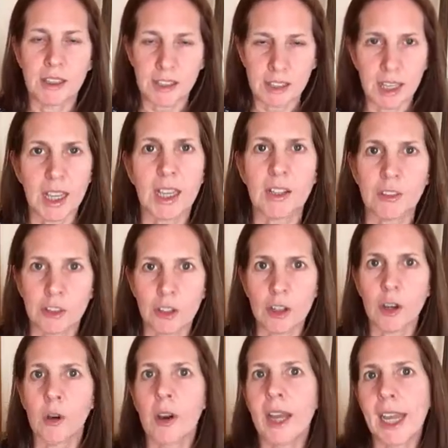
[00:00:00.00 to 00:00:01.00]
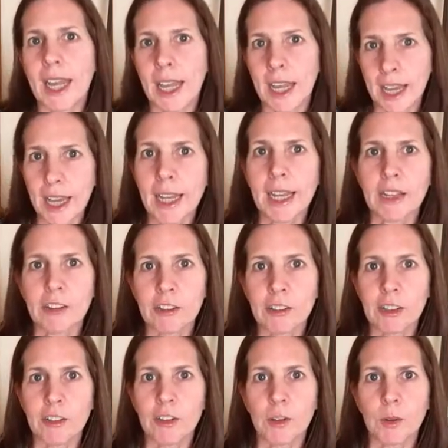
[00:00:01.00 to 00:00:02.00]
"Yeah, do you know, I can
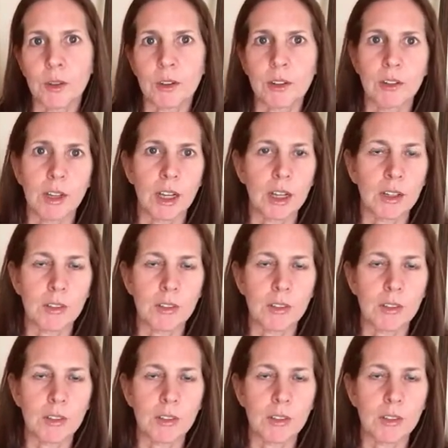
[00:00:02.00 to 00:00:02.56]
actually do it."